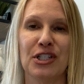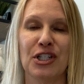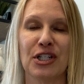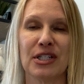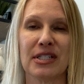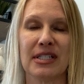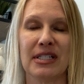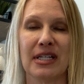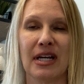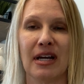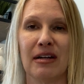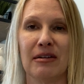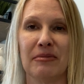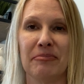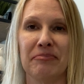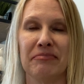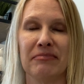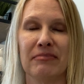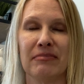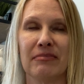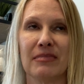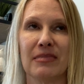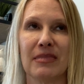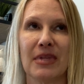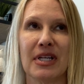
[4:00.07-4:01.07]
just
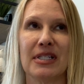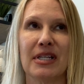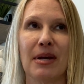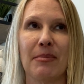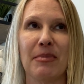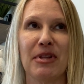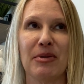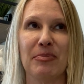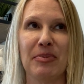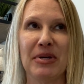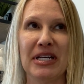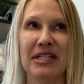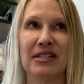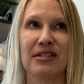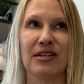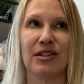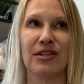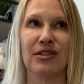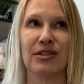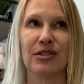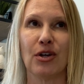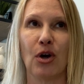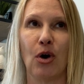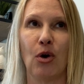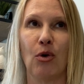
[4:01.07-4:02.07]
some of the pieces